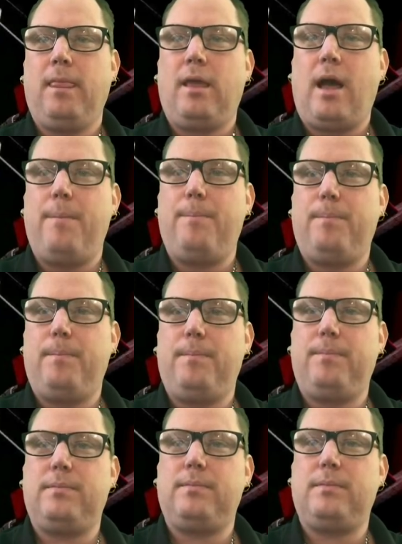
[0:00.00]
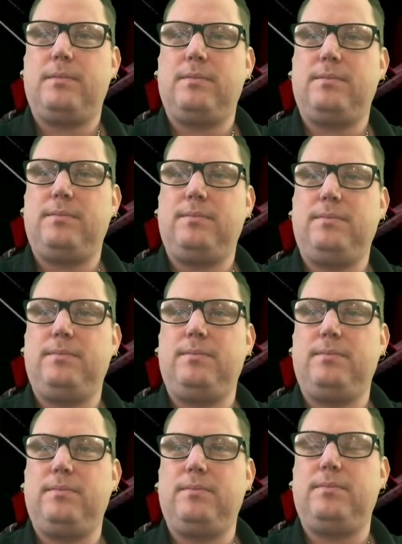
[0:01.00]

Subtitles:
This person isn't speaking.